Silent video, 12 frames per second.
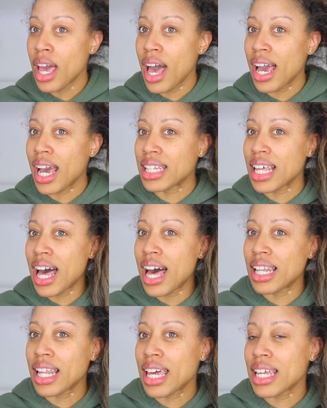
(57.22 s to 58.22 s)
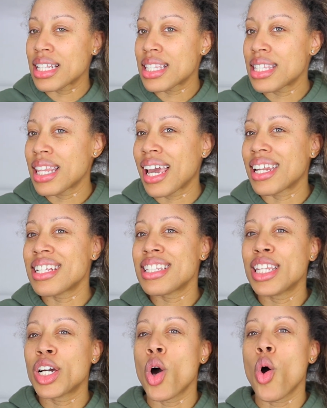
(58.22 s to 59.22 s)
I got the highlights. Like, it
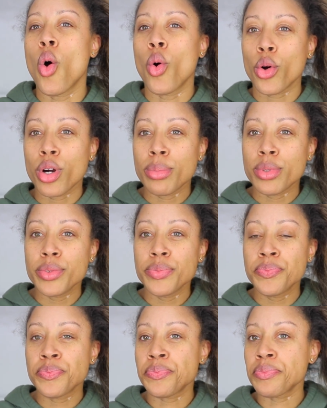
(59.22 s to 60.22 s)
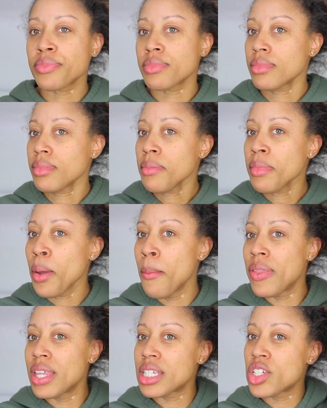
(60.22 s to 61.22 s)
doesn't look horrible,
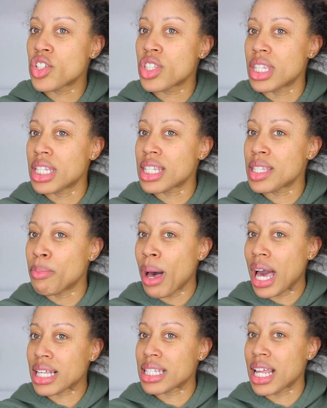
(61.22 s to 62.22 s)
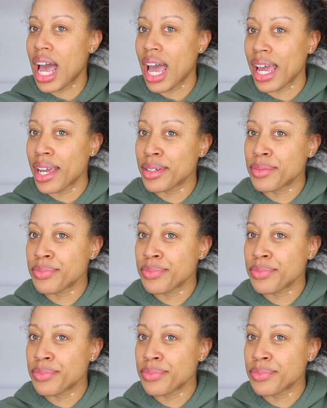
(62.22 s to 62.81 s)
but this is box dye